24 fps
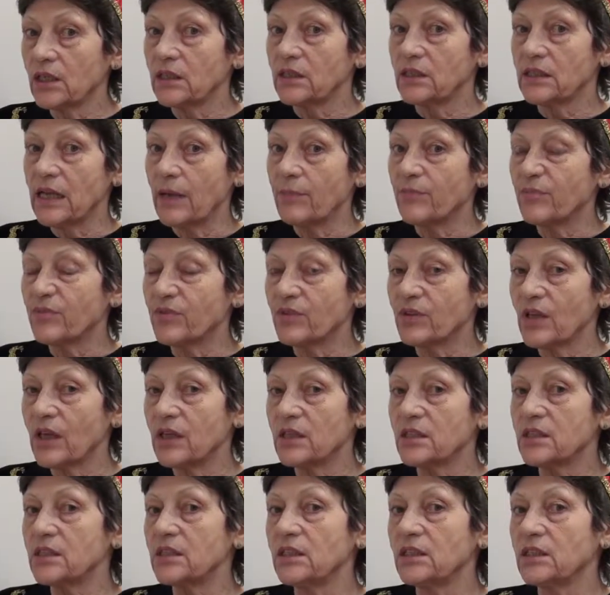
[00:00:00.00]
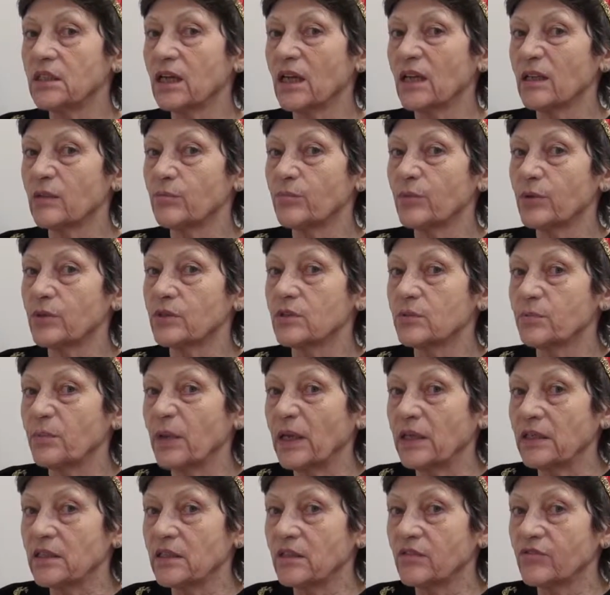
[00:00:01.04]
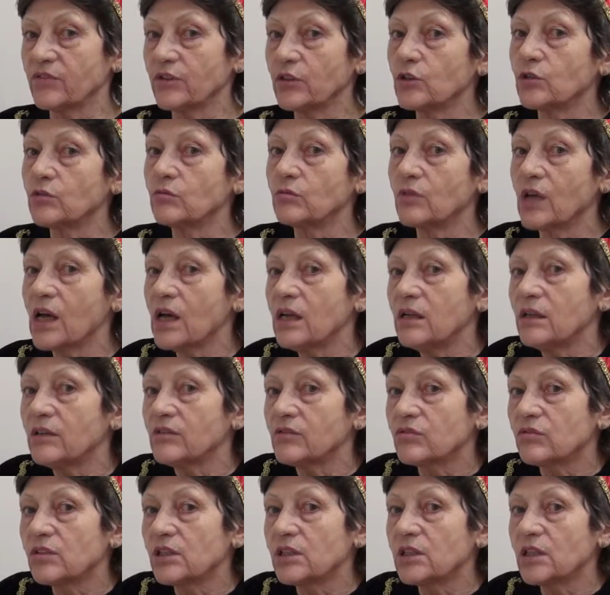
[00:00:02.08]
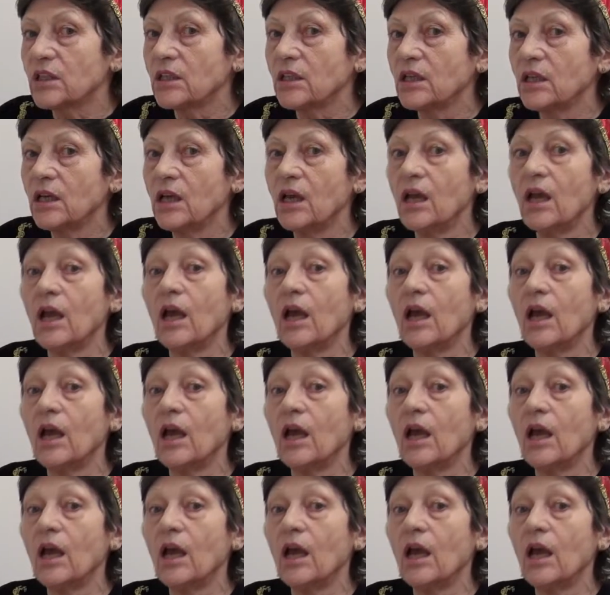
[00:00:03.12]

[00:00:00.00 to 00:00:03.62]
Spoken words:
depth and detail and perspective in True Color 3D,